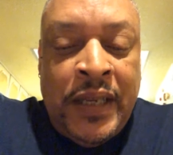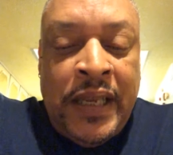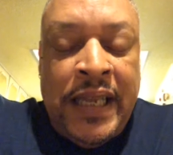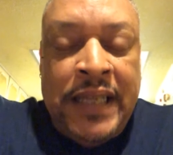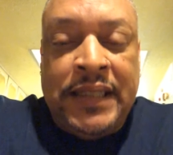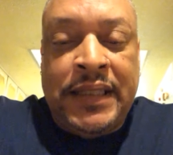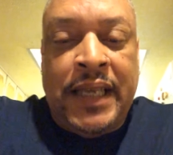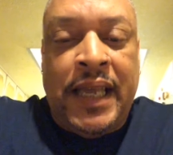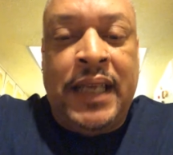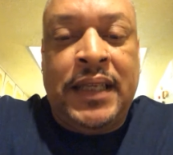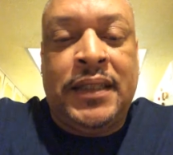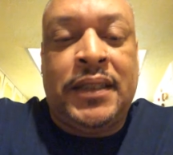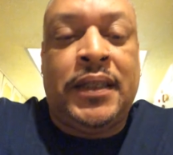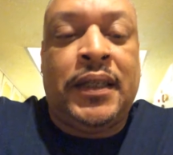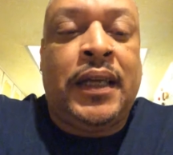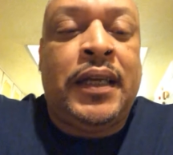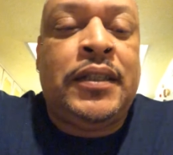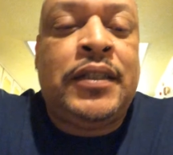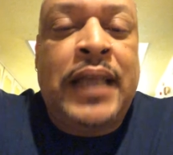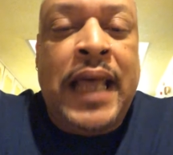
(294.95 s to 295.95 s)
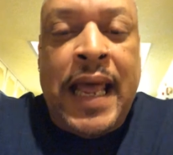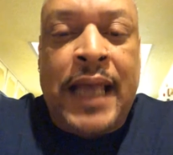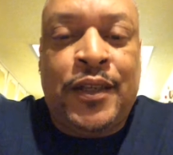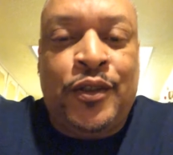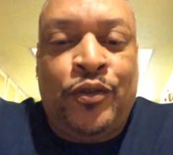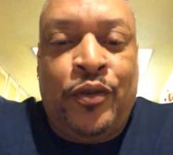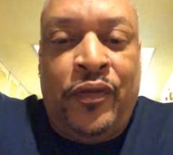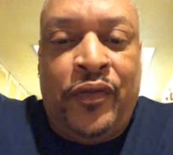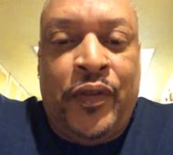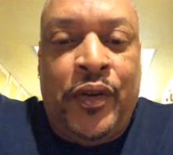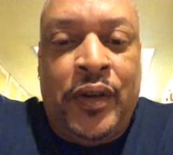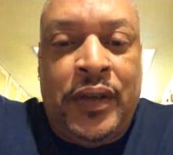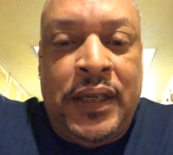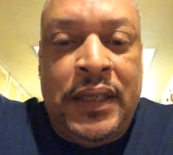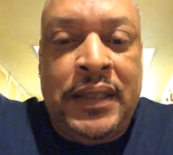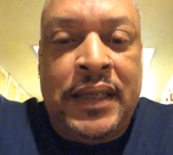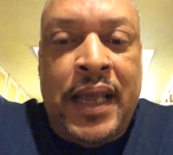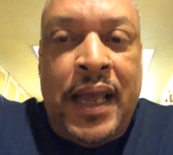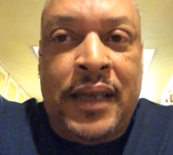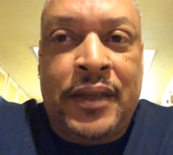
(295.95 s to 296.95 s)
it takes a catastrophe or
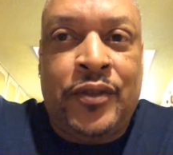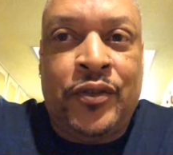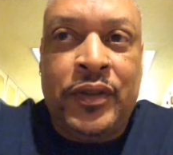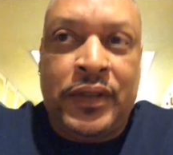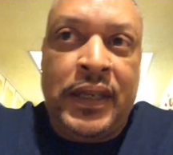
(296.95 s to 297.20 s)
disaster.